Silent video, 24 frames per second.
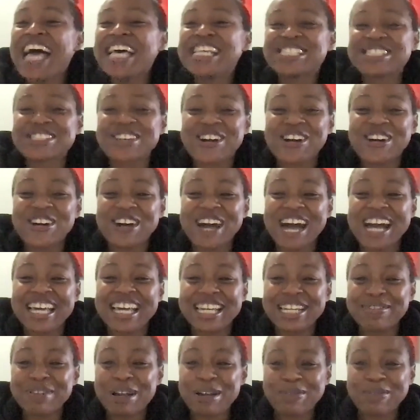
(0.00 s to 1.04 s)
So I
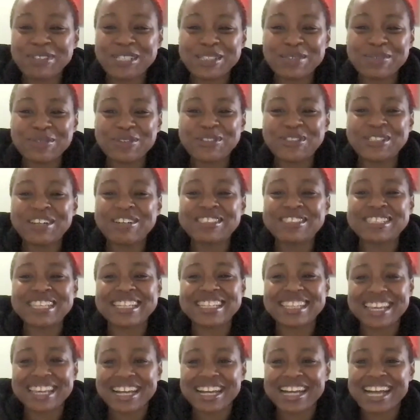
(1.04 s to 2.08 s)
hit up my principal and I was
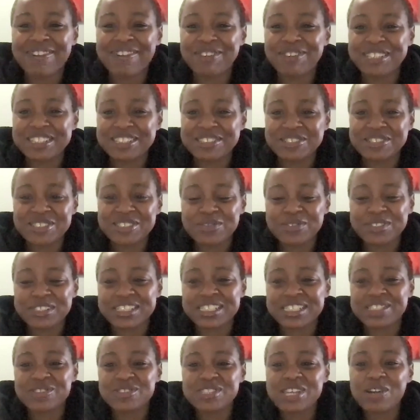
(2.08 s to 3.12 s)
like, yeah, I want to do
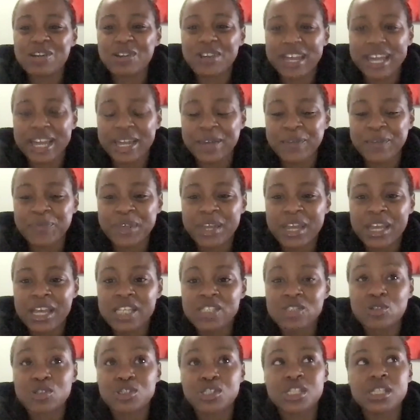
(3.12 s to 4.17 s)
something. And she was like, okay.
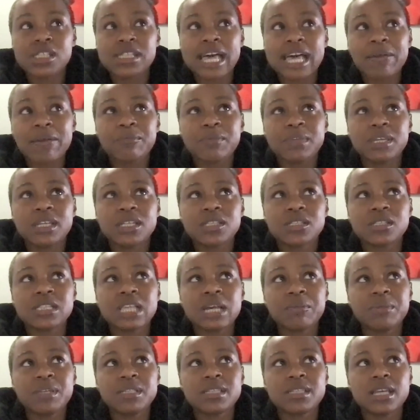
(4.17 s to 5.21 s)
So she let me
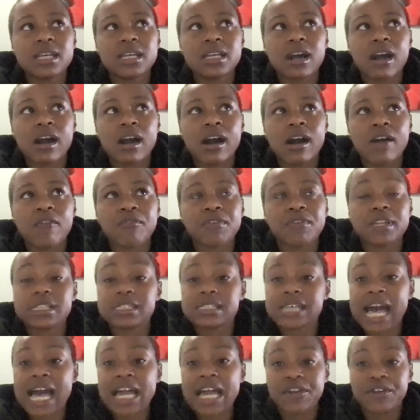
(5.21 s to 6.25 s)
take off an
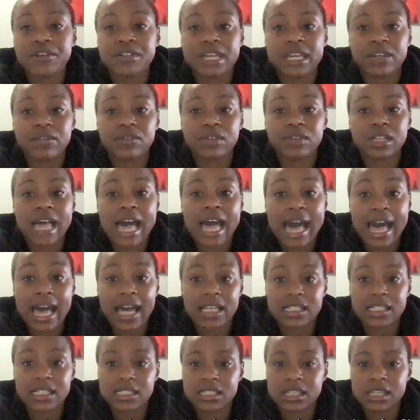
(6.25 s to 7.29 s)
entire day of
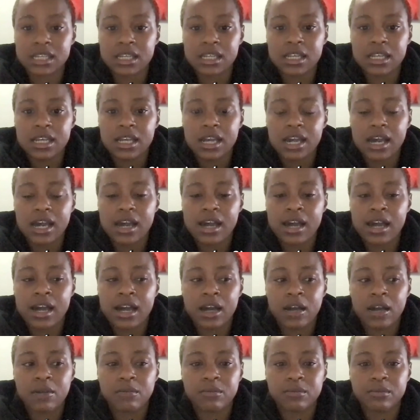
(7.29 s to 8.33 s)
class
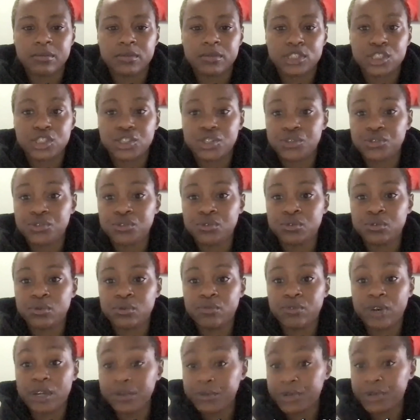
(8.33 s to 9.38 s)

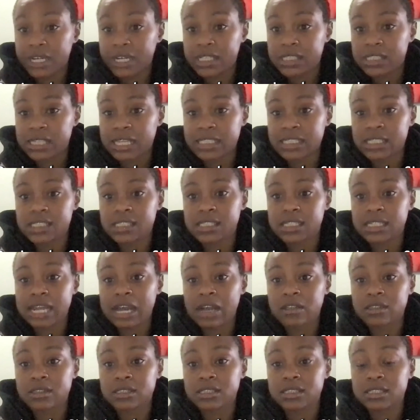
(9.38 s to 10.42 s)
to fundraise, like to sit
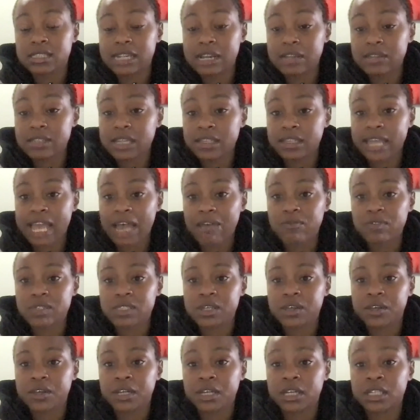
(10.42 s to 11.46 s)
outside the
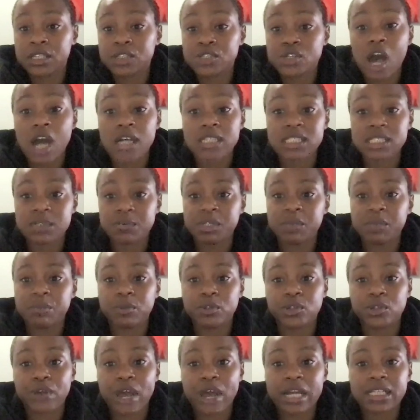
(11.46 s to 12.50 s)
cafeteria and talk to
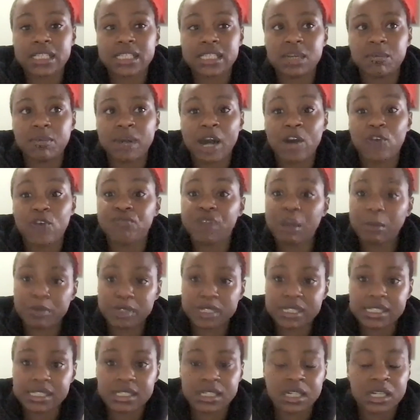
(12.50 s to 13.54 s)
people directly about
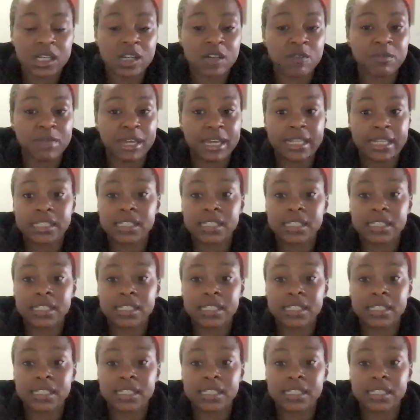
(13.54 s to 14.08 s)
feminism